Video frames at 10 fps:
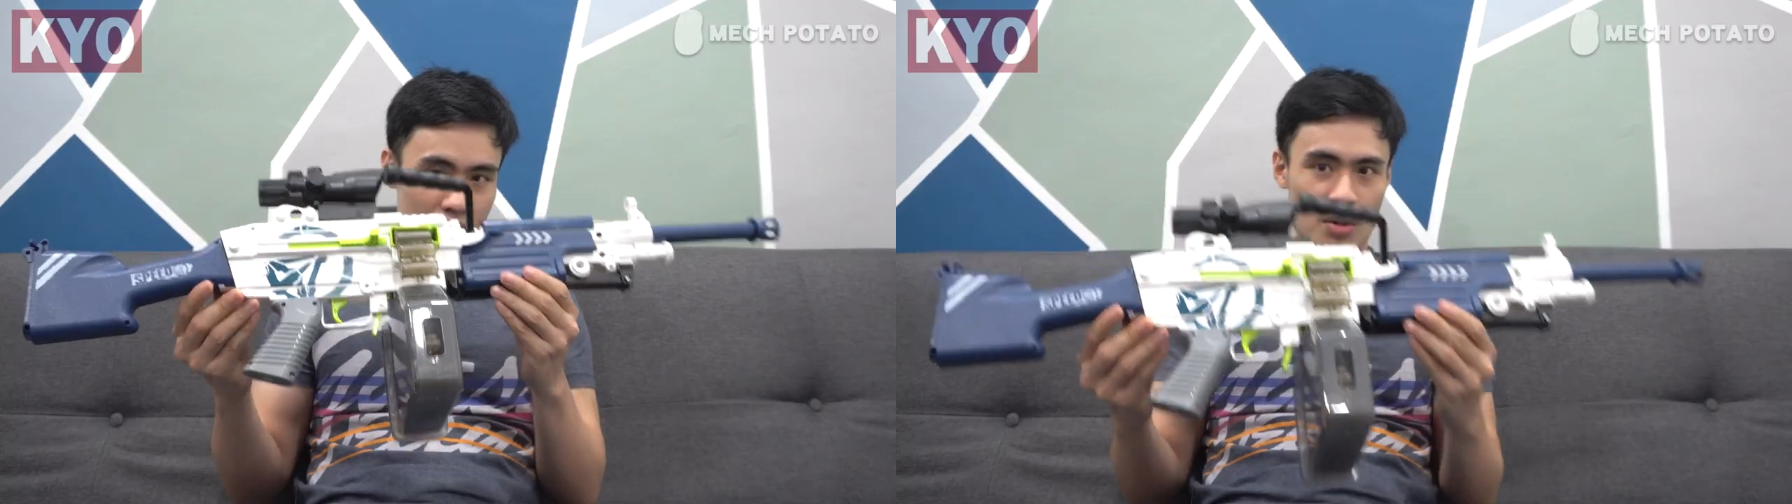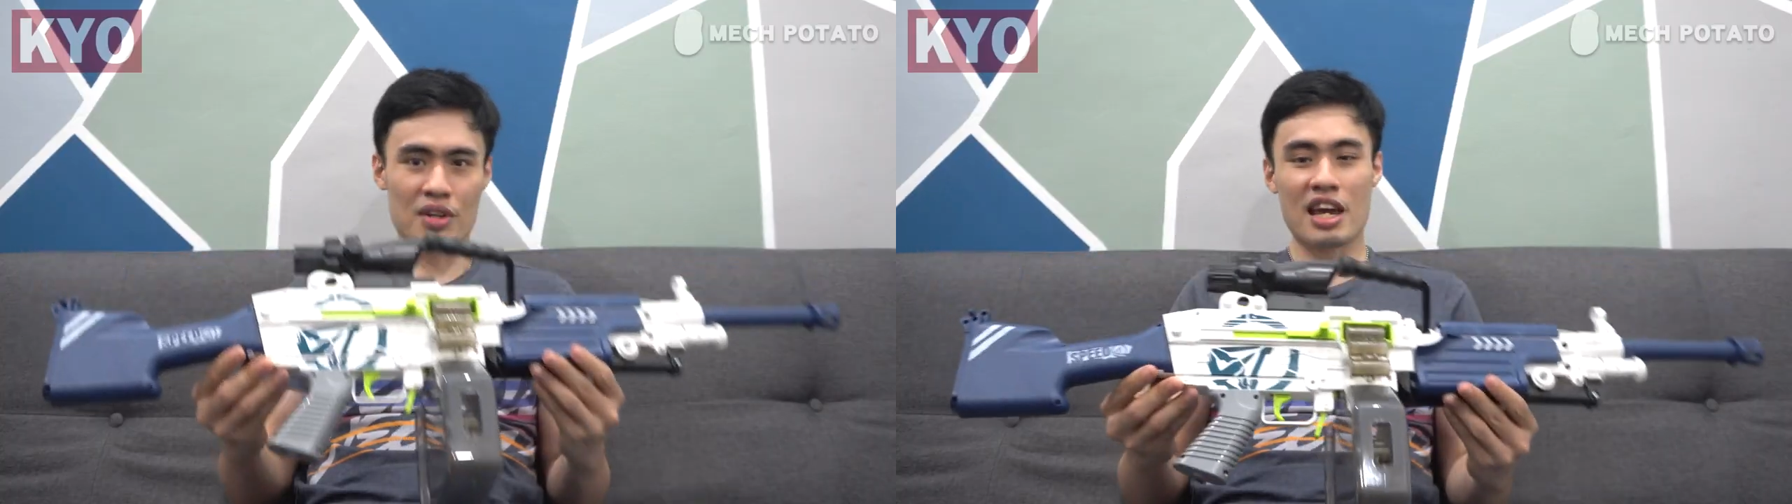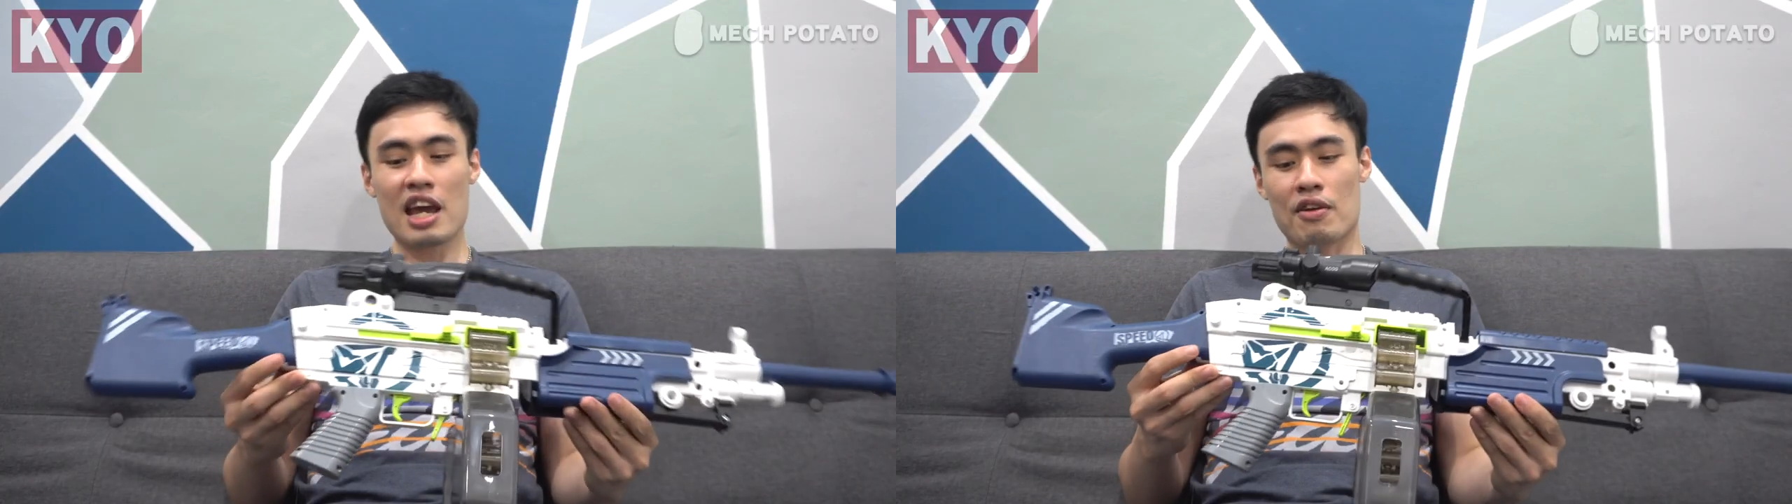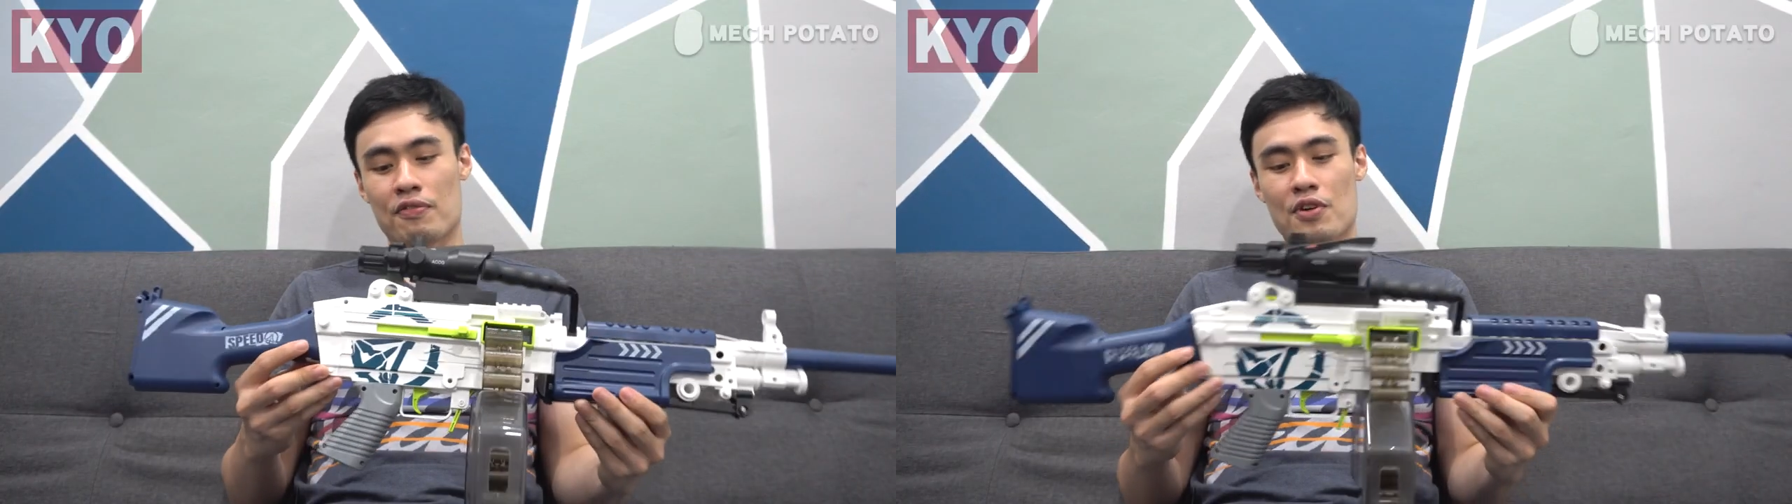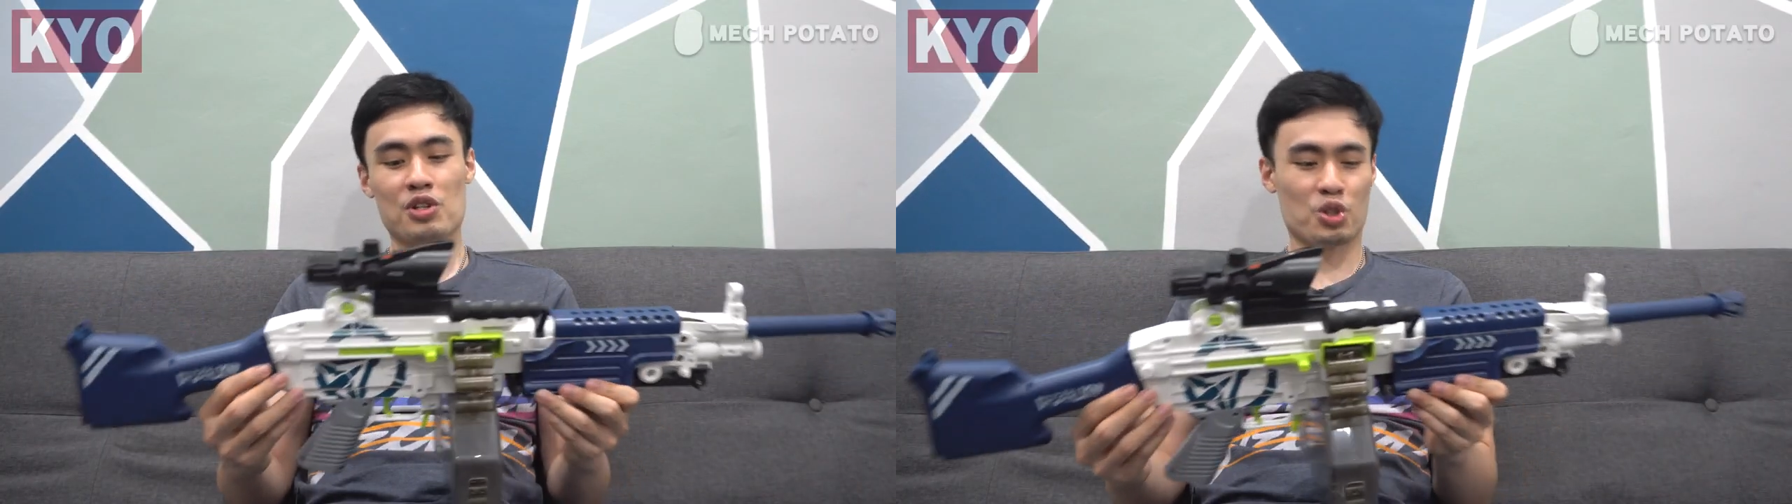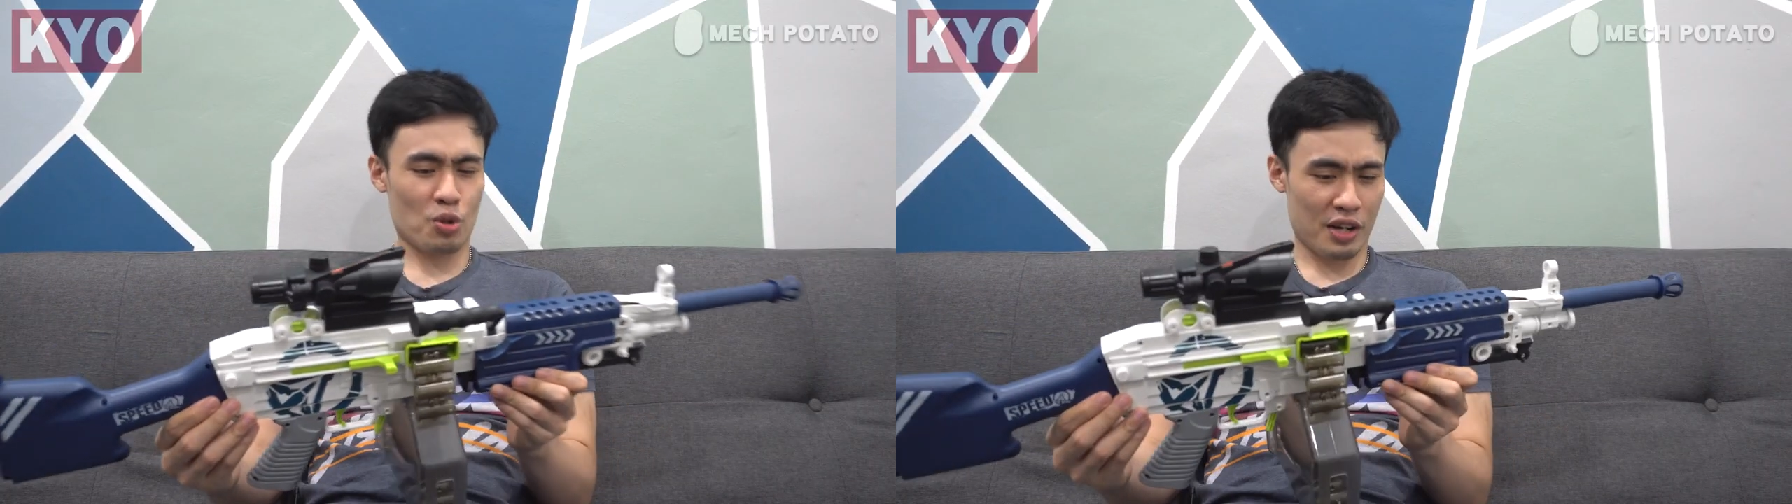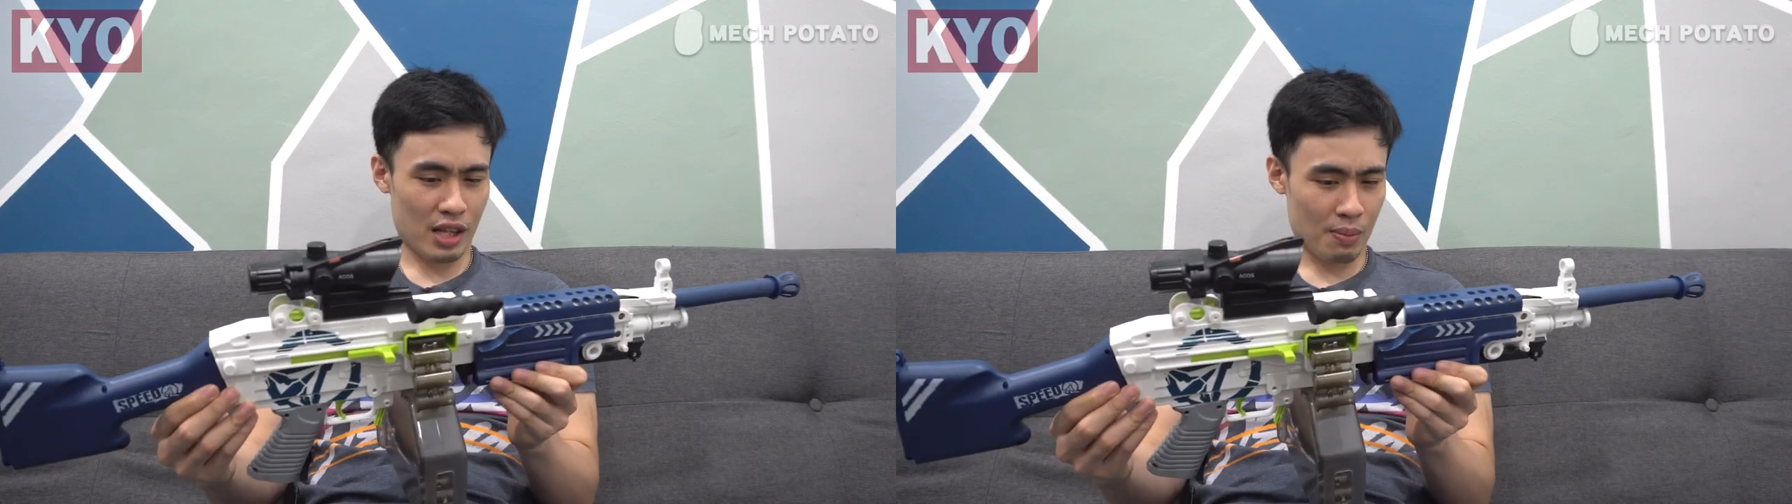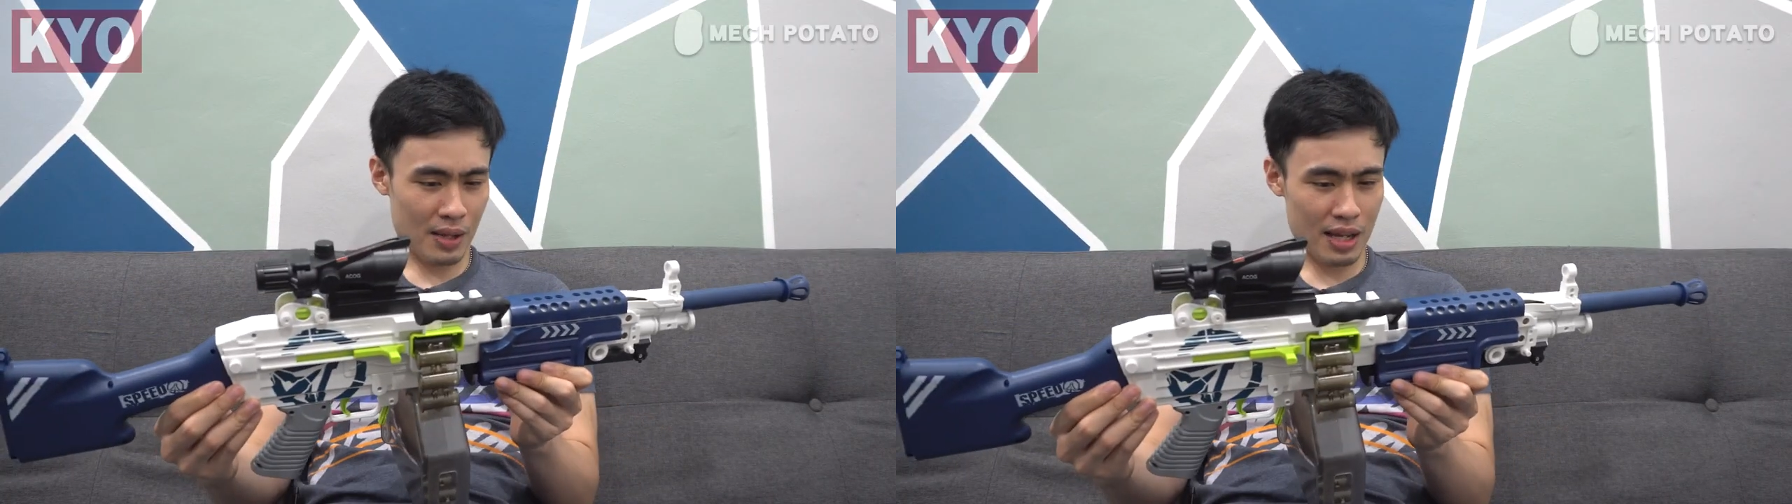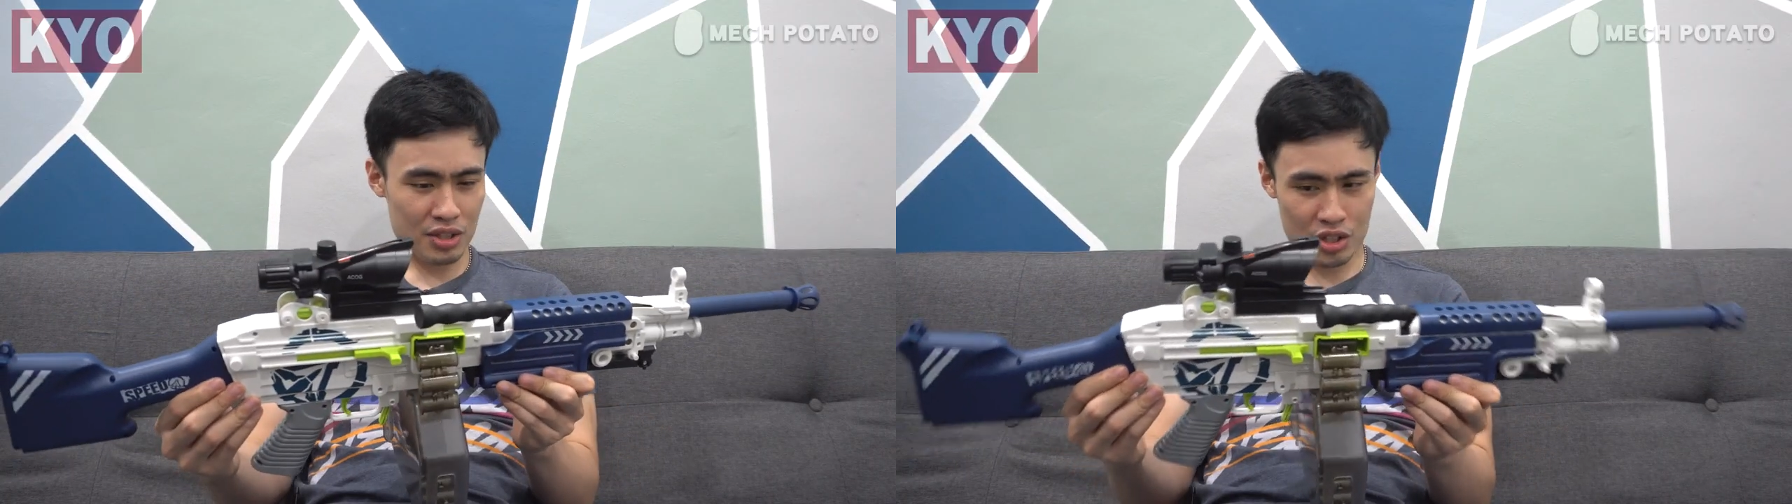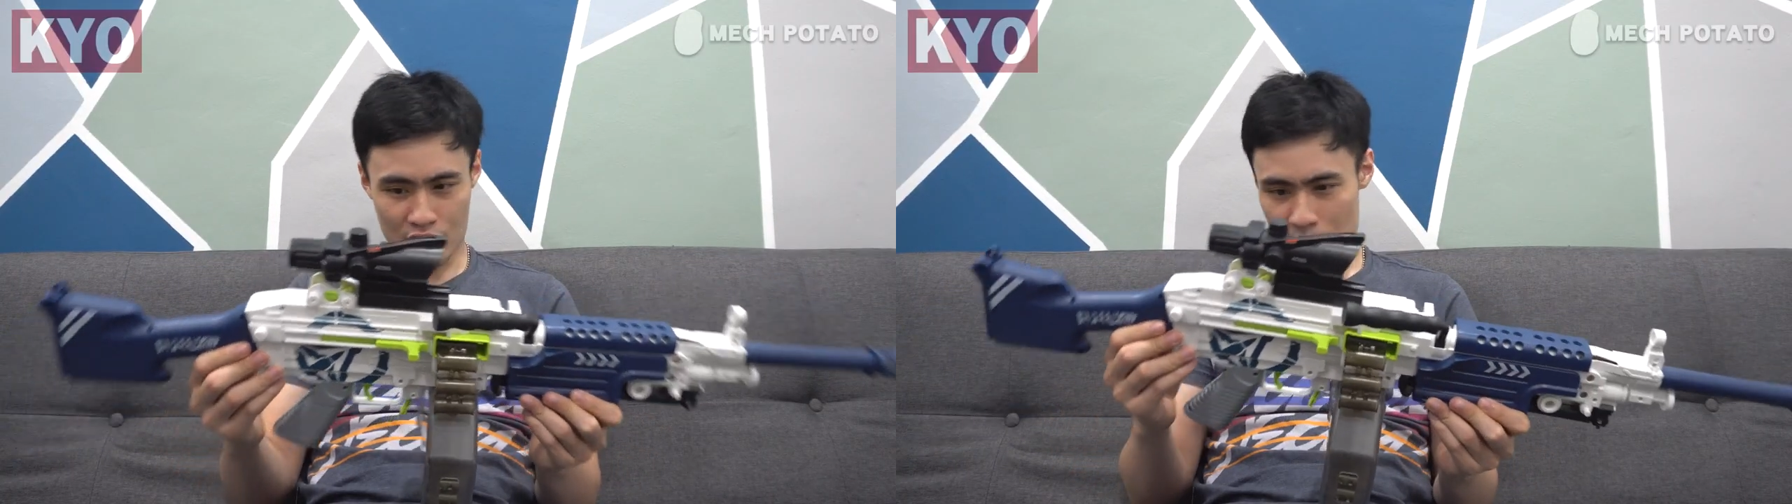Okay, first look at the blaster.